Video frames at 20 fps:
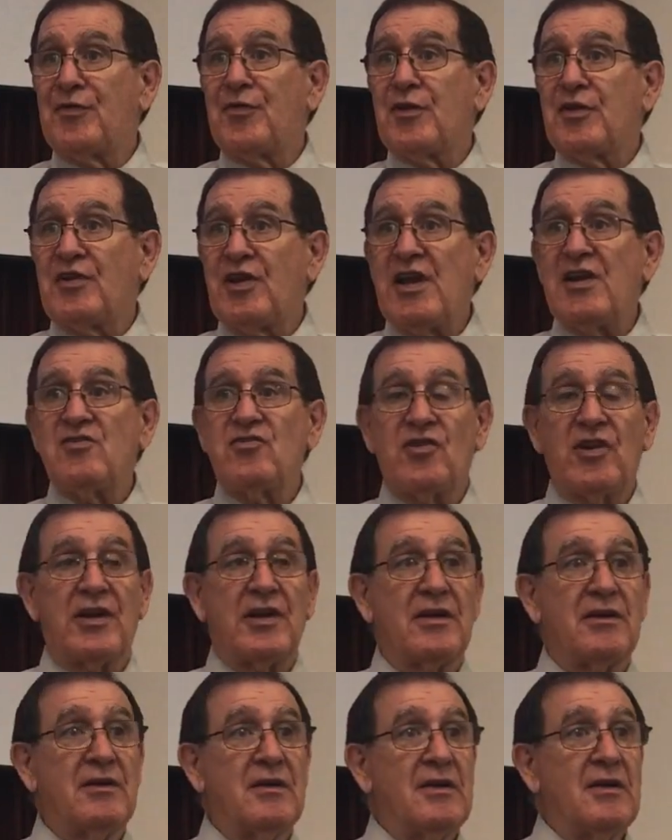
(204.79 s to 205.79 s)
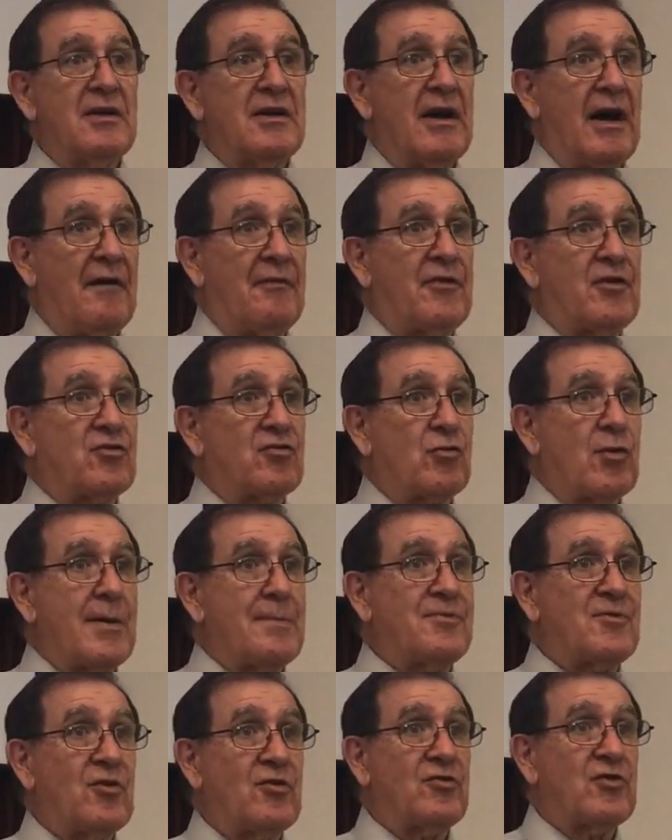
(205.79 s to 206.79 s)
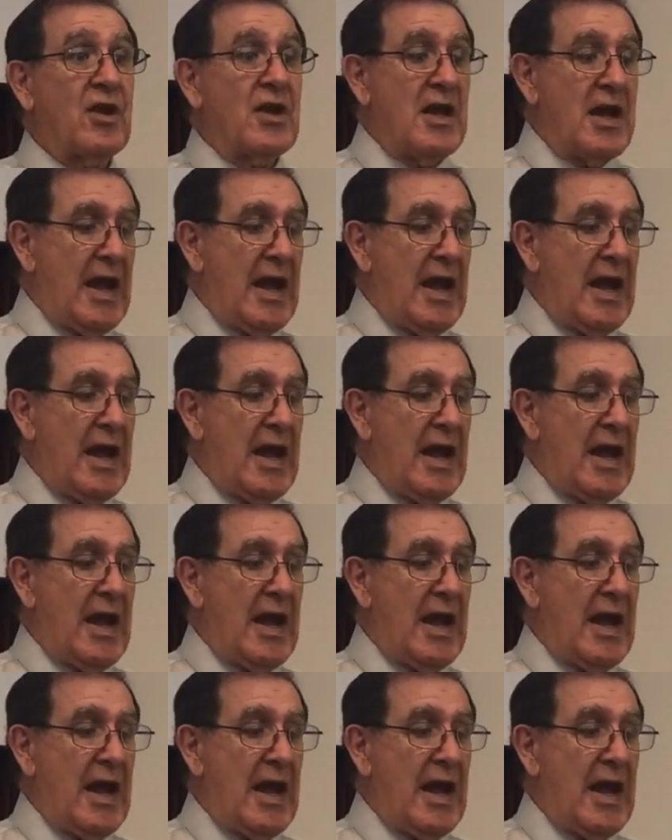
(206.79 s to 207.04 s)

the teaching of the scriptures.